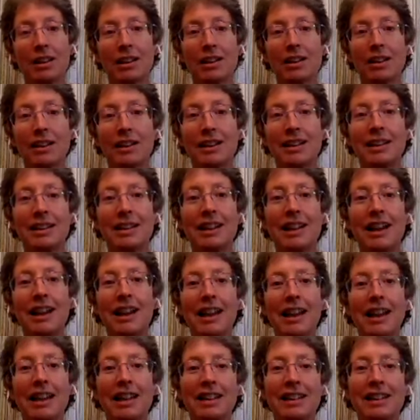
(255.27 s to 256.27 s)
a an
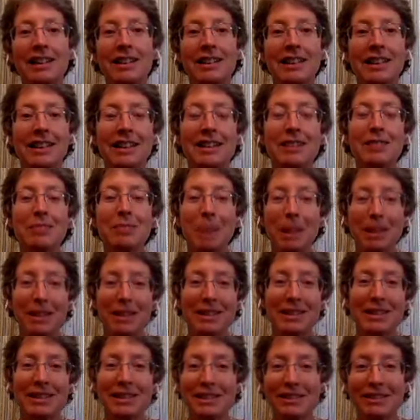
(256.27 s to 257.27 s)
an
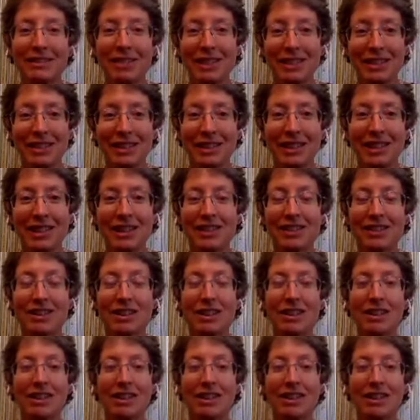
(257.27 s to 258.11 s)
independent investigation.